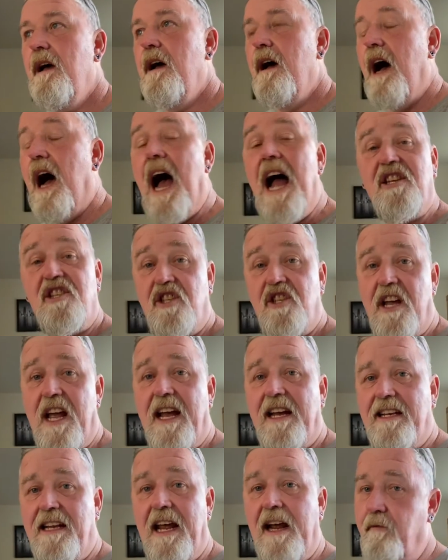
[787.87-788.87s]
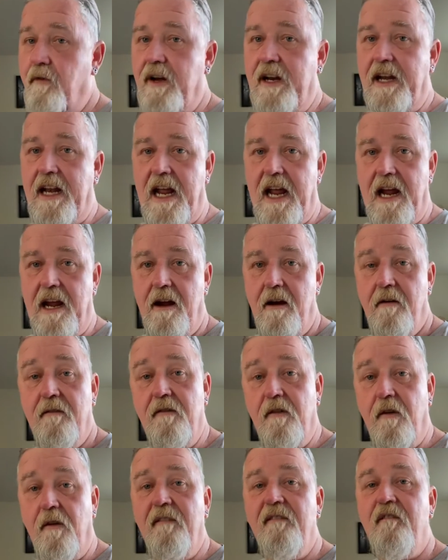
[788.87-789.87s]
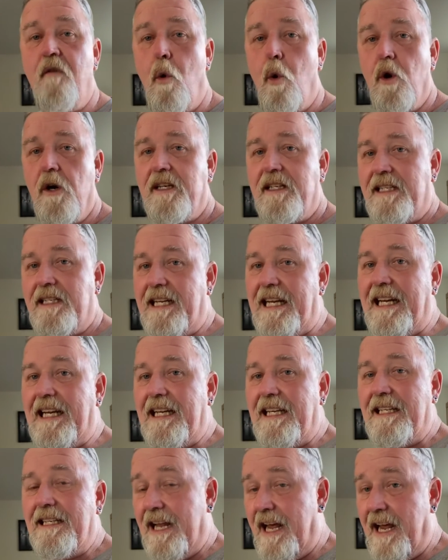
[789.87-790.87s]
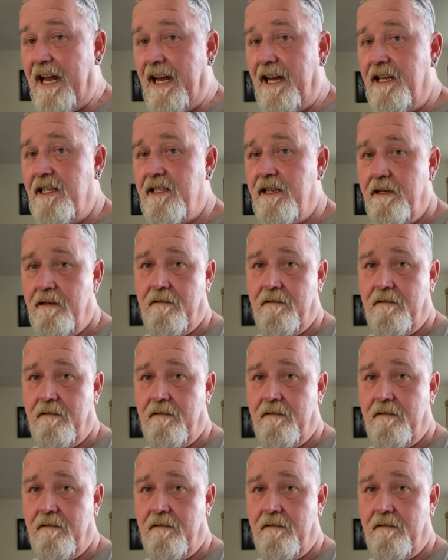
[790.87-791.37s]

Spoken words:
I checked every day for 14 days.